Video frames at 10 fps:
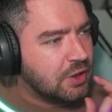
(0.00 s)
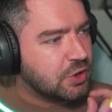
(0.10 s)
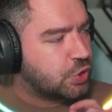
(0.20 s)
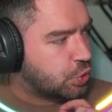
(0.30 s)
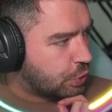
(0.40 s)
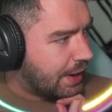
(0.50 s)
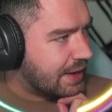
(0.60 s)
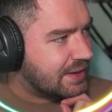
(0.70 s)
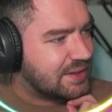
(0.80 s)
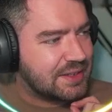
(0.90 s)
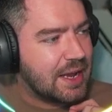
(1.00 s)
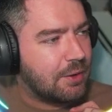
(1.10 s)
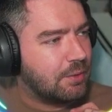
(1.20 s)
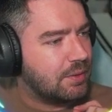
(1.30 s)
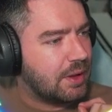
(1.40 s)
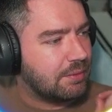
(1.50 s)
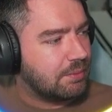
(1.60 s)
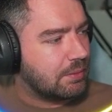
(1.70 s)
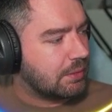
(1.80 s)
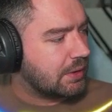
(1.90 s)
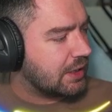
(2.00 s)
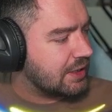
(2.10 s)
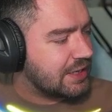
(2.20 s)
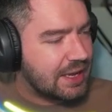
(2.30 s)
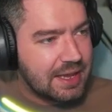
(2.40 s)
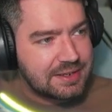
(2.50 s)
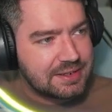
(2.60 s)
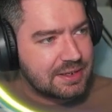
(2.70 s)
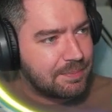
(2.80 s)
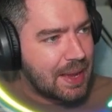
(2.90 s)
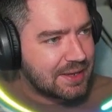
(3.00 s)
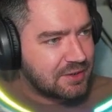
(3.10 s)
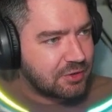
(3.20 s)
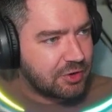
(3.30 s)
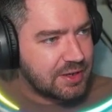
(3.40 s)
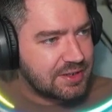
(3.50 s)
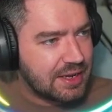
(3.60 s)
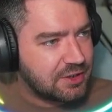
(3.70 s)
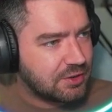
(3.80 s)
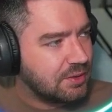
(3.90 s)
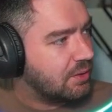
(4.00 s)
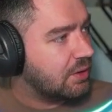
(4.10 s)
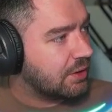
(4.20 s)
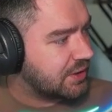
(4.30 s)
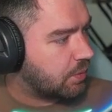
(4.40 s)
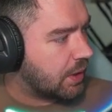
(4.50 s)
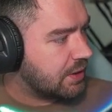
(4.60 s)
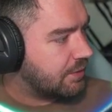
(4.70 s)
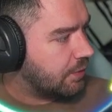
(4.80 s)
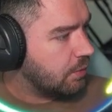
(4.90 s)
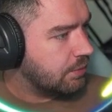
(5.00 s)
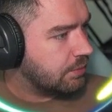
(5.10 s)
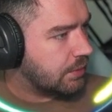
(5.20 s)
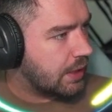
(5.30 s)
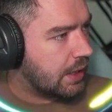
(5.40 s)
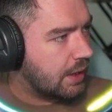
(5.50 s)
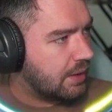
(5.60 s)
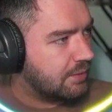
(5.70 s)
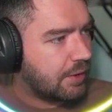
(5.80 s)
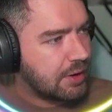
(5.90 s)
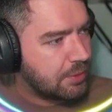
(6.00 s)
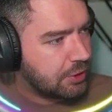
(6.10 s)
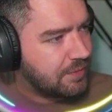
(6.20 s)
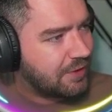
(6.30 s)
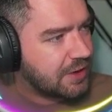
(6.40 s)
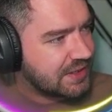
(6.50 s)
Trains. Now, I'm gonna take guesses. A passenger train station. Looks wonderful. Very modern, very